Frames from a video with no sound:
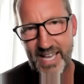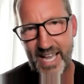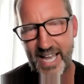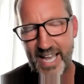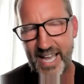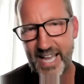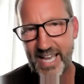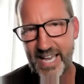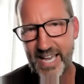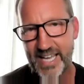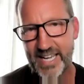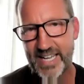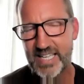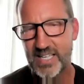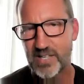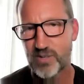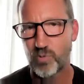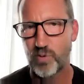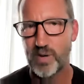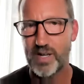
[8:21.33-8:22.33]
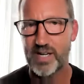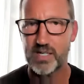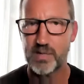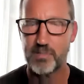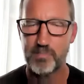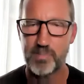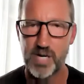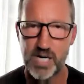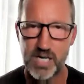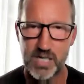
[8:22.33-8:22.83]
and he had written a
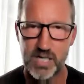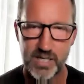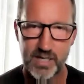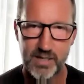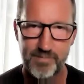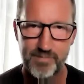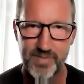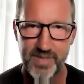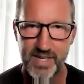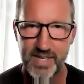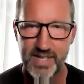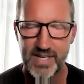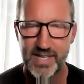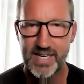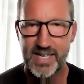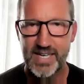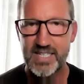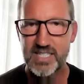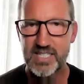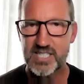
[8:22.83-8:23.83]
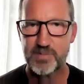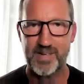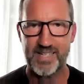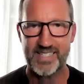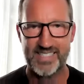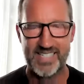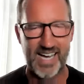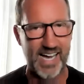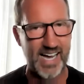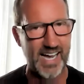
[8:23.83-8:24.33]
book he had
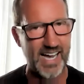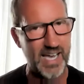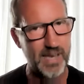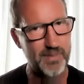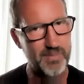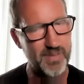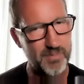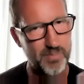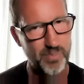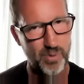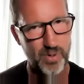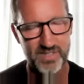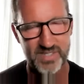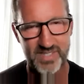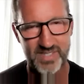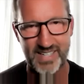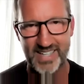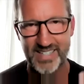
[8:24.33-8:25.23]
spent time in prison.